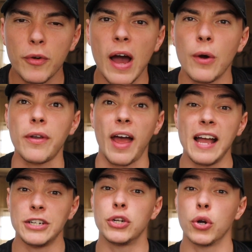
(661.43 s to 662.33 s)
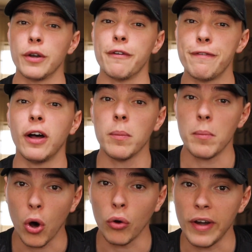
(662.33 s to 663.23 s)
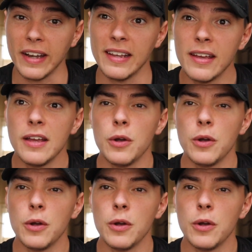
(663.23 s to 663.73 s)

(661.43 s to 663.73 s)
around, I actually couldn't have felt more ready.